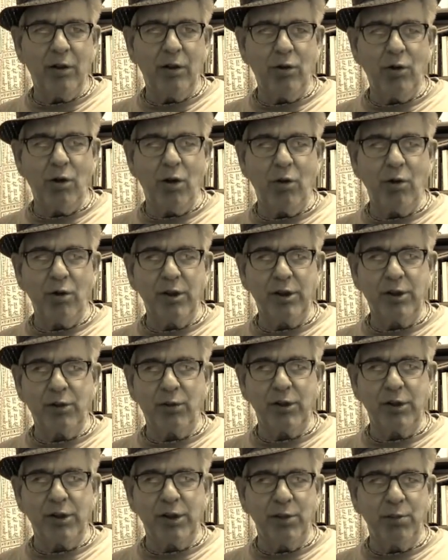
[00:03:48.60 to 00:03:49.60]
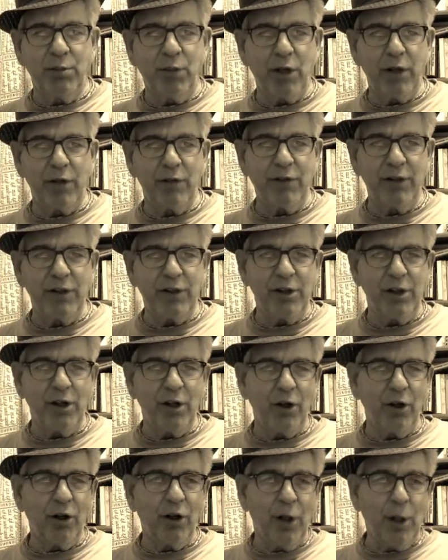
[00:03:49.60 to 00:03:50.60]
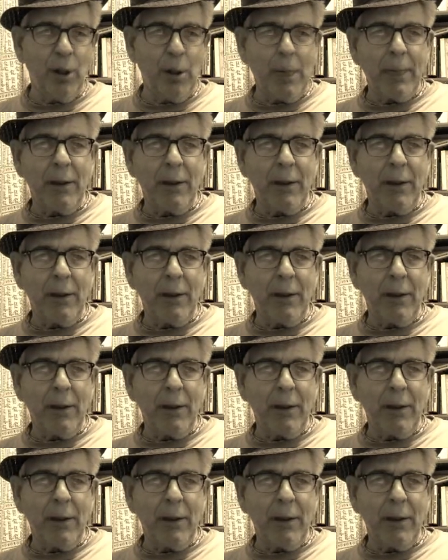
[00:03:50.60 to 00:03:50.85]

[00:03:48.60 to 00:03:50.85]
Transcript: who always was the butt of the joke.